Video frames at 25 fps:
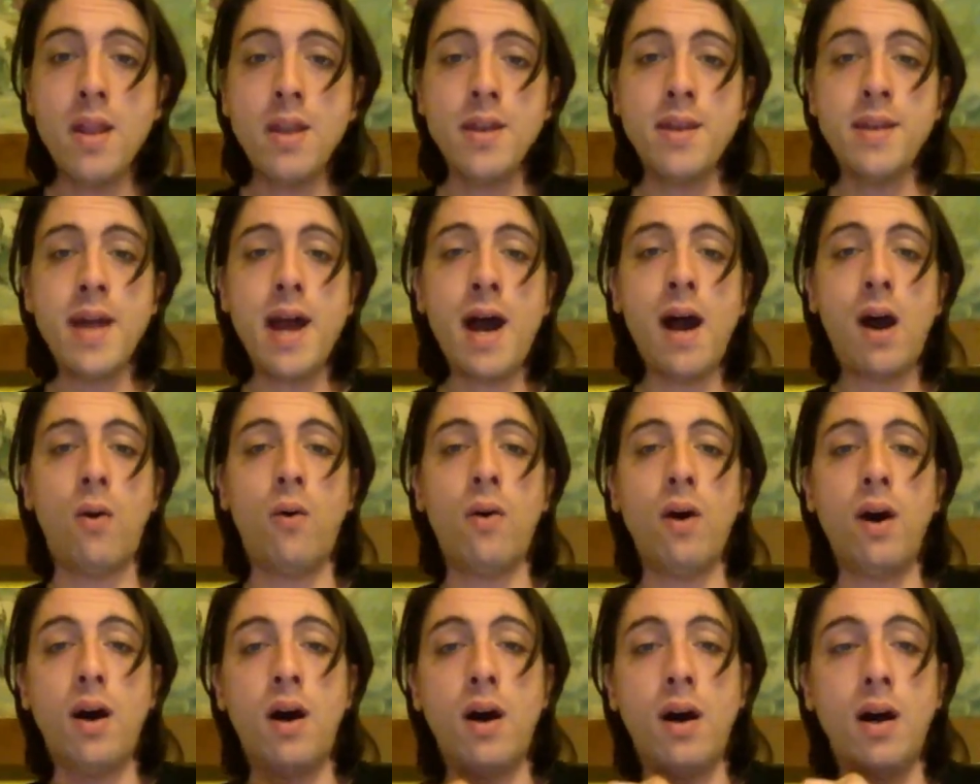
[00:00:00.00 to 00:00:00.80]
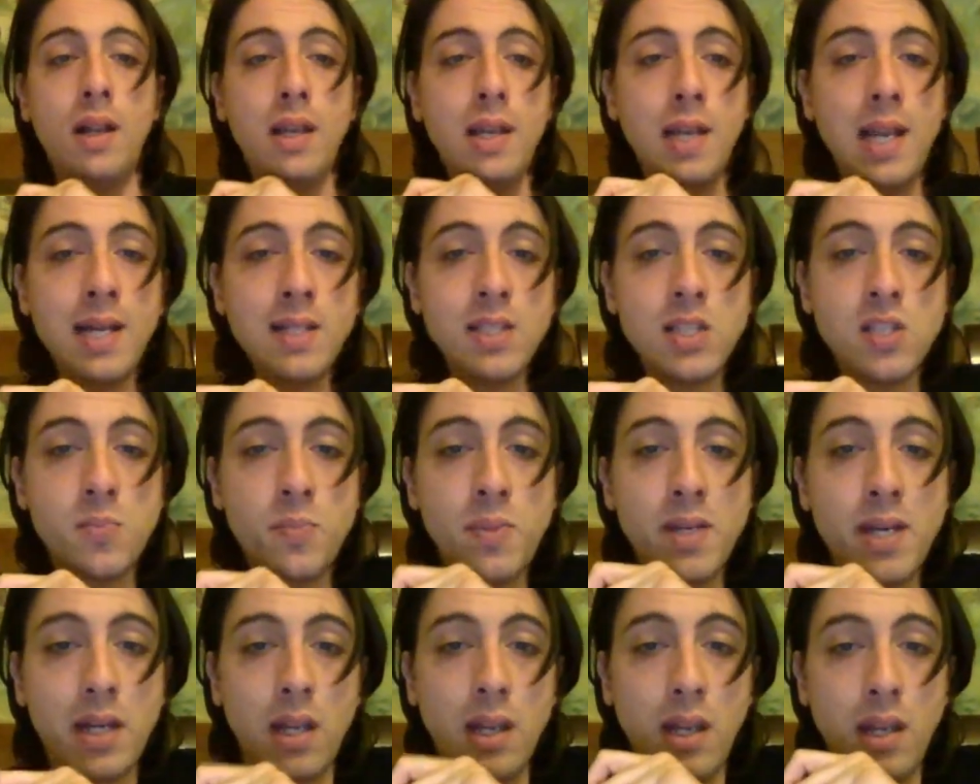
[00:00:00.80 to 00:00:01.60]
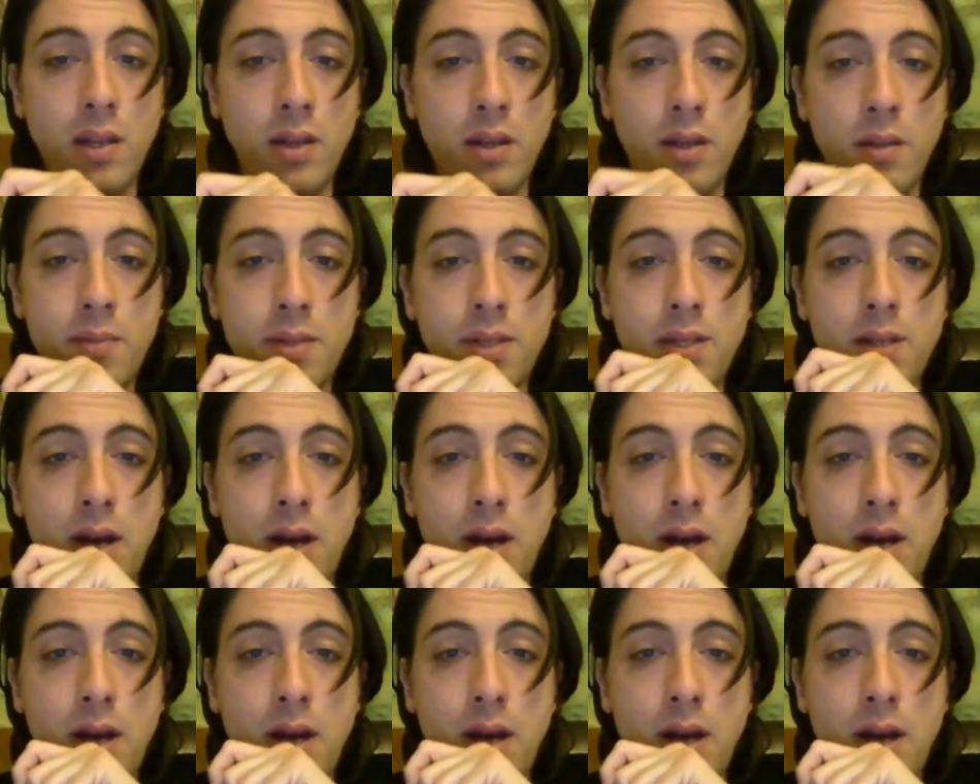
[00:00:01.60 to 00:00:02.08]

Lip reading: Now, let's speak a little bit